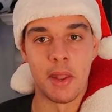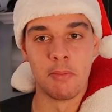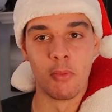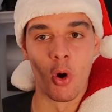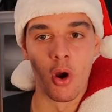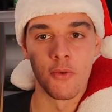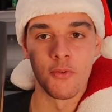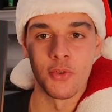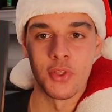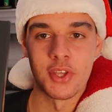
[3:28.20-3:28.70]
then
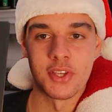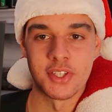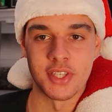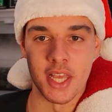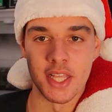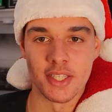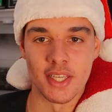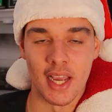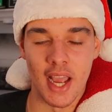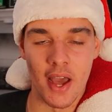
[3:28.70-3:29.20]
more for the
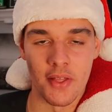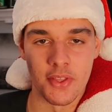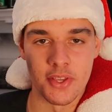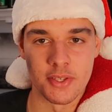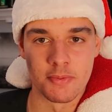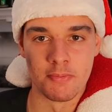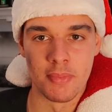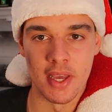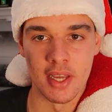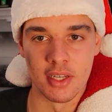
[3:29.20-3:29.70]
scents, I got
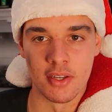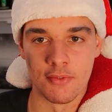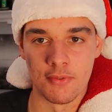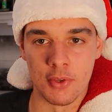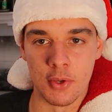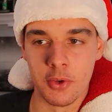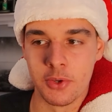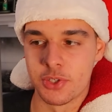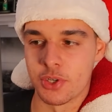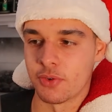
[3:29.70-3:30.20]
this big
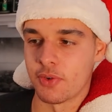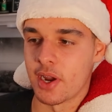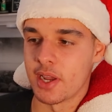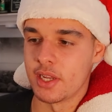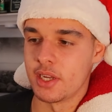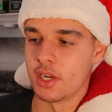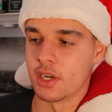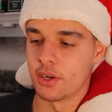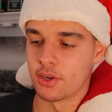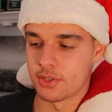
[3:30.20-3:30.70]
diffuser
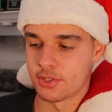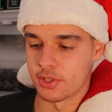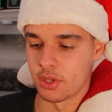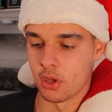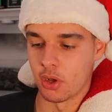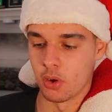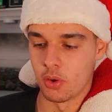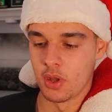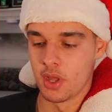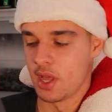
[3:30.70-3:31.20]
right here.
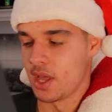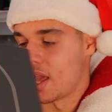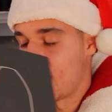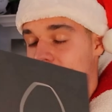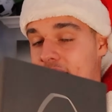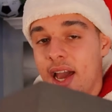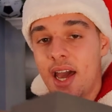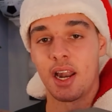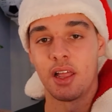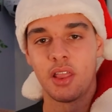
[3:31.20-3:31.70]
So
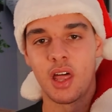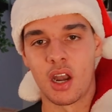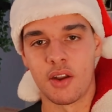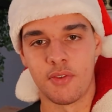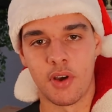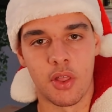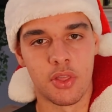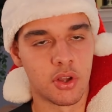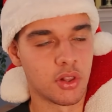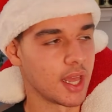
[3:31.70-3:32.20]
I got a lot
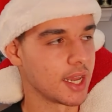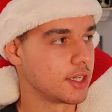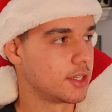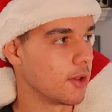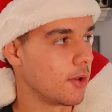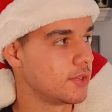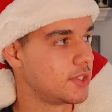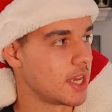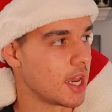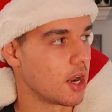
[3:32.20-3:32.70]
of other like
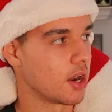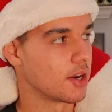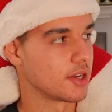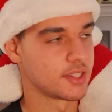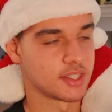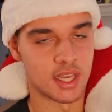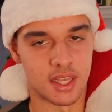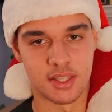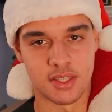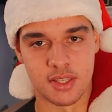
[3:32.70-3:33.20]
doTERRA
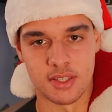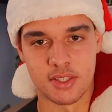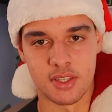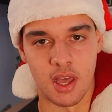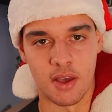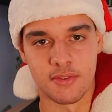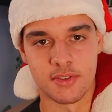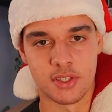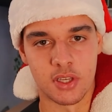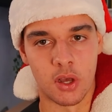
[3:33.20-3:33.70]
scents and
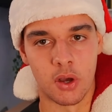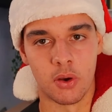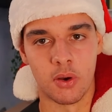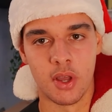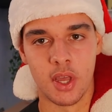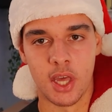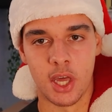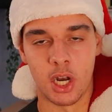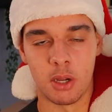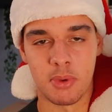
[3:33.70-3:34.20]
stuff.
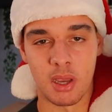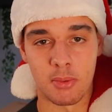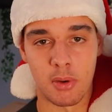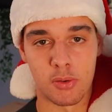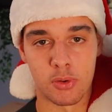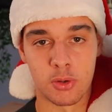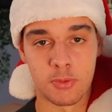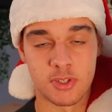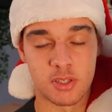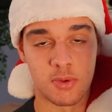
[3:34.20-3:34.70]
So it'll make
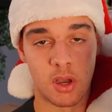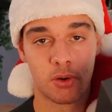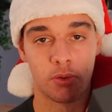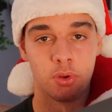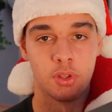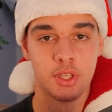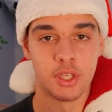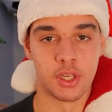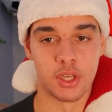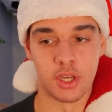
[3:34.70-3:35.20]
my room smell really